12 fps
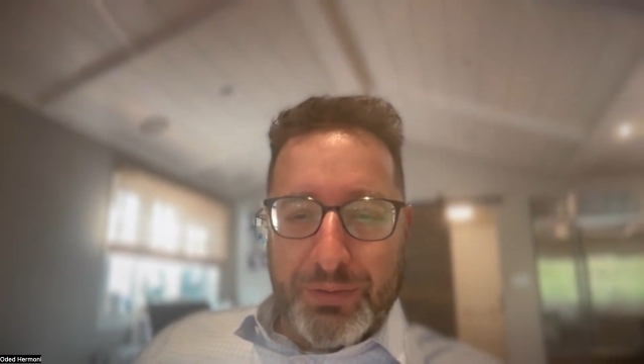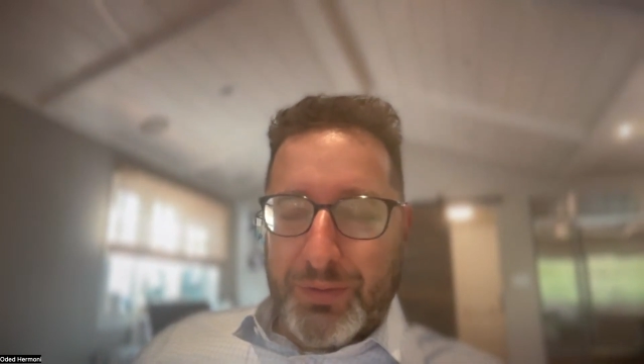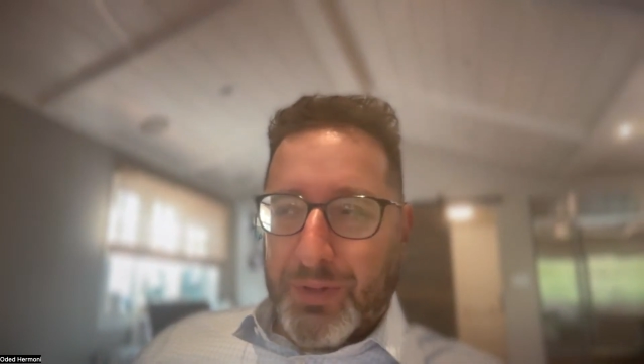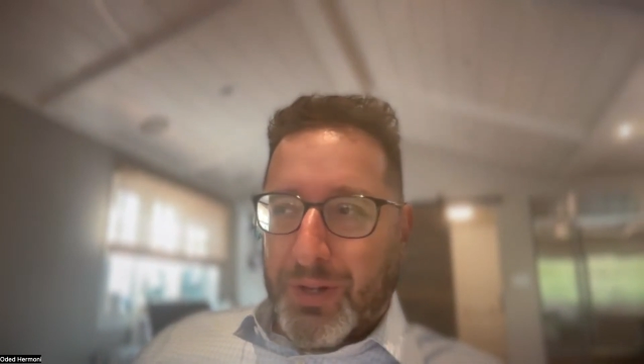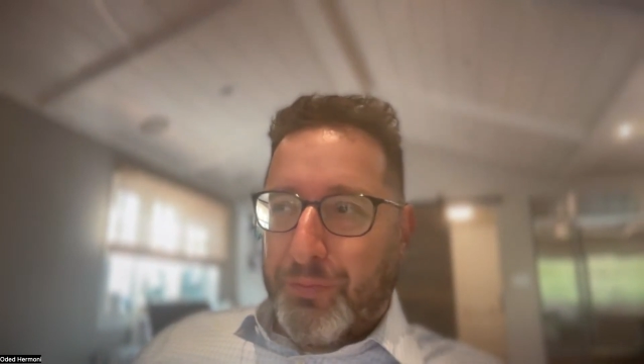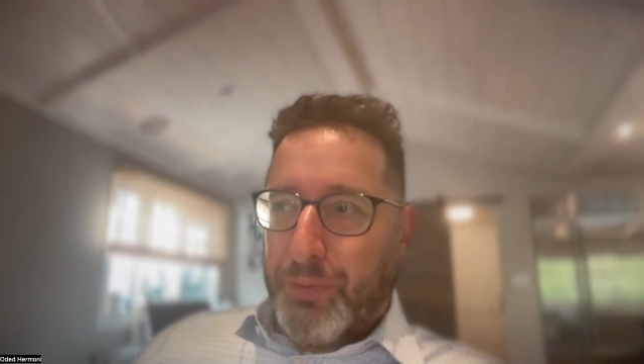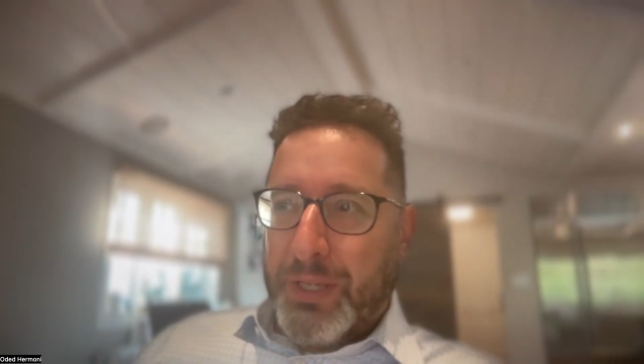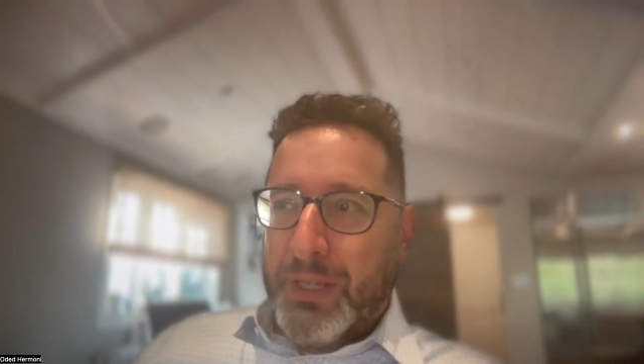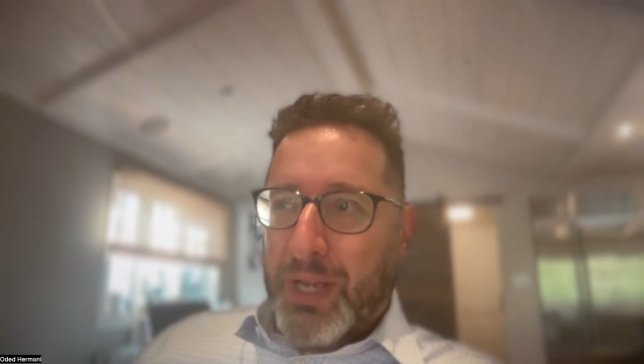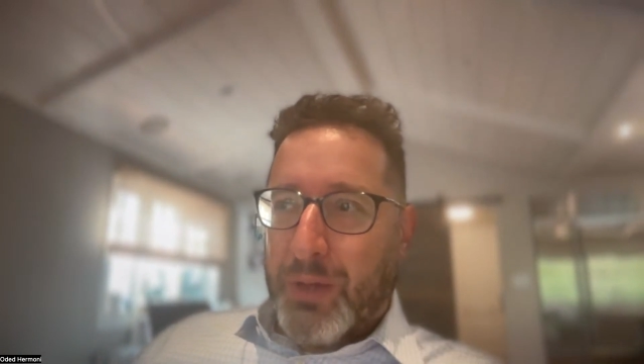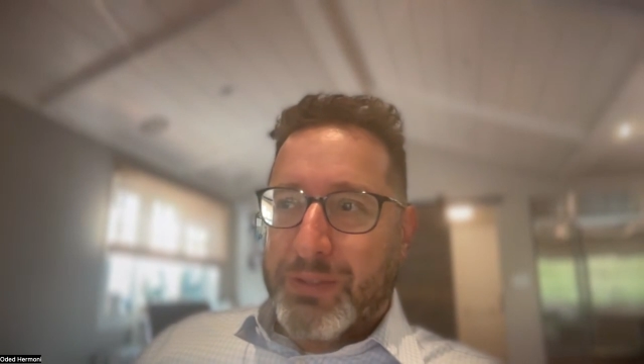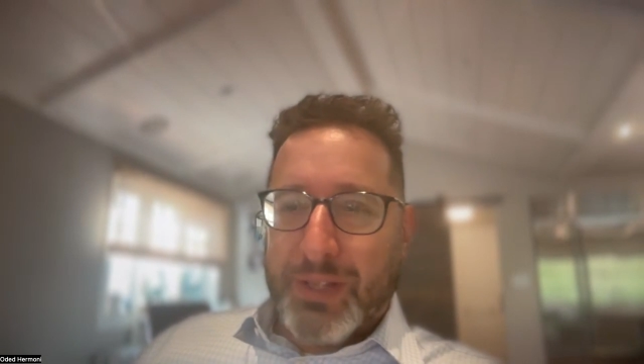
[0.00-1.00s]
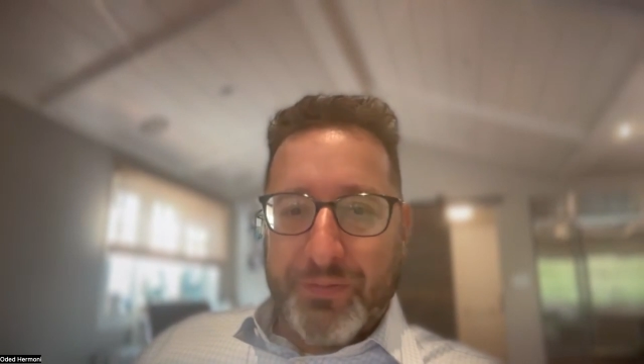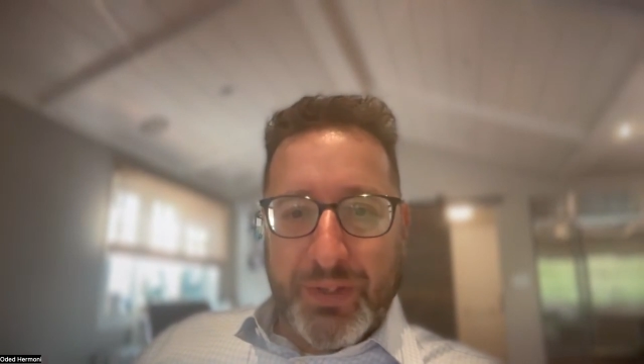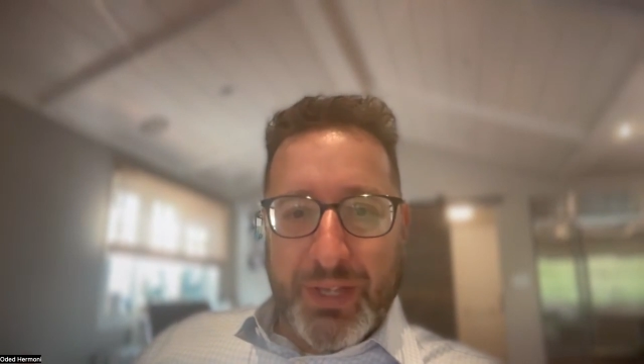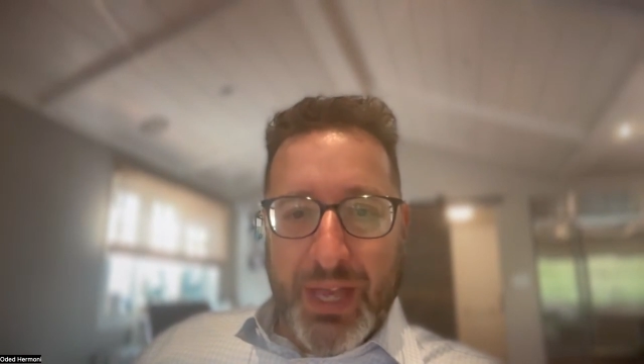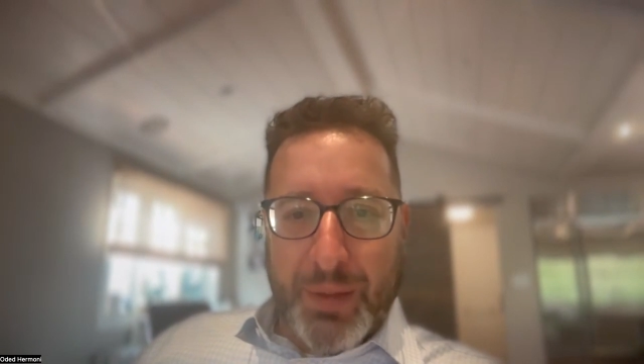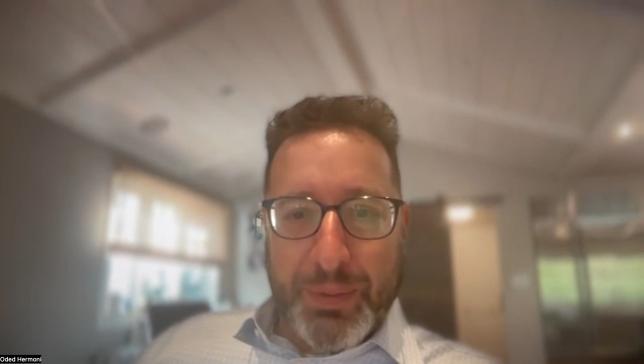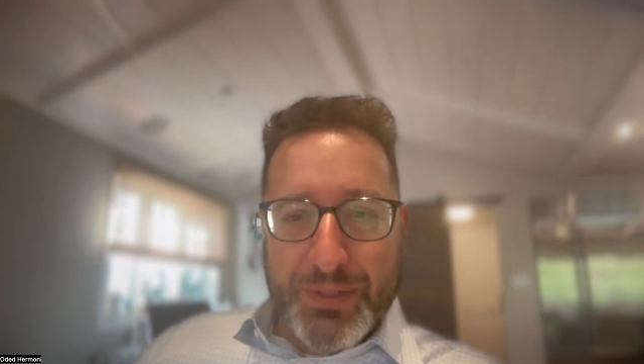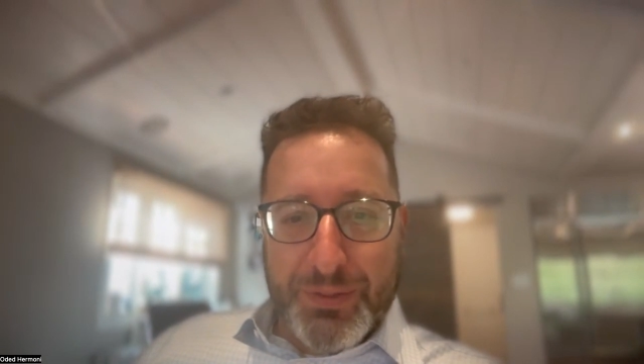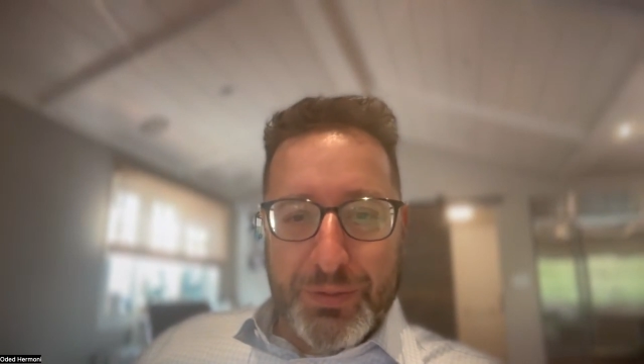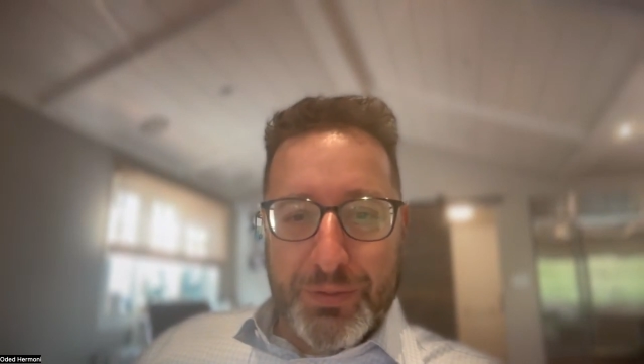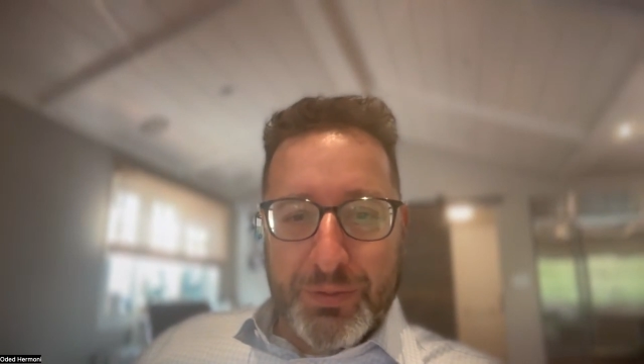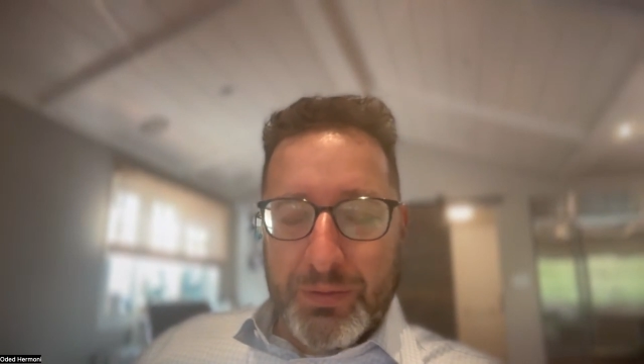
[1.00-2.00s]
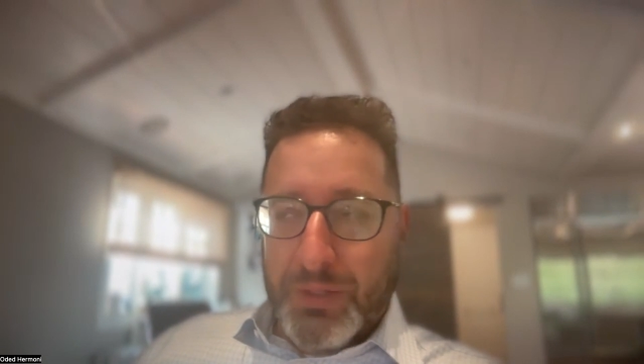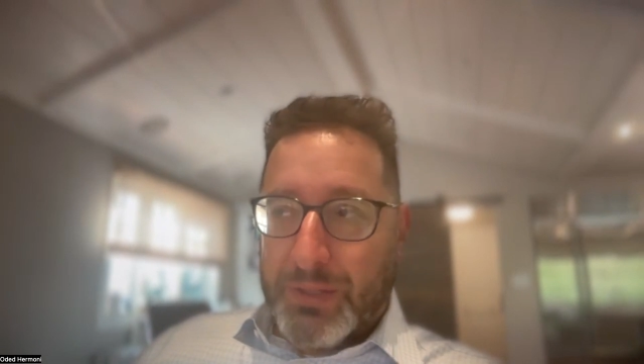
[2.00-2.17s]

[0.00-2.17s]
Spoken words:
you are freaking out. Something happens to you.